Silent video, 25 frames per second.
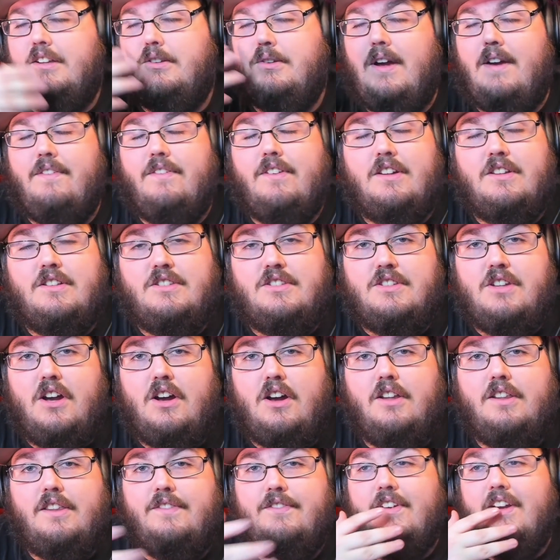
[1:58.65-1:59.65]
I do have it
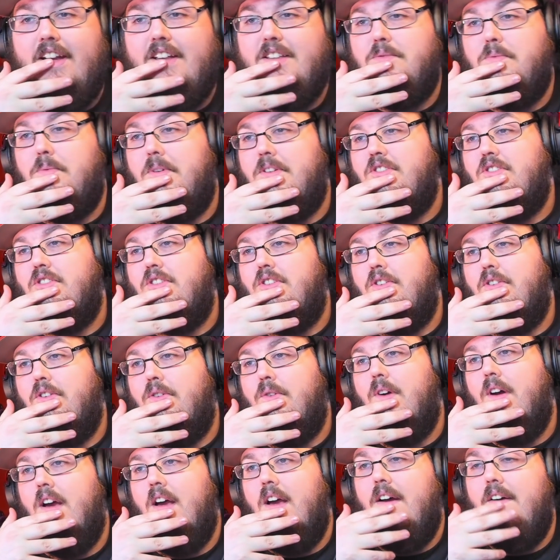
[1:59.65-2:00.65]
installed. If you guys wish
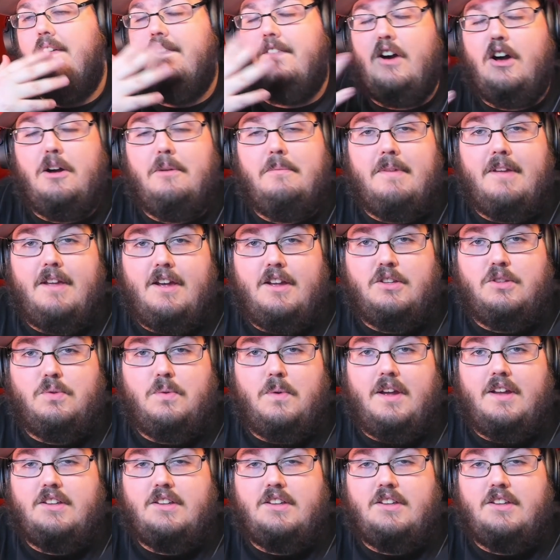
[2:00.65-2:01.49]
to follow me on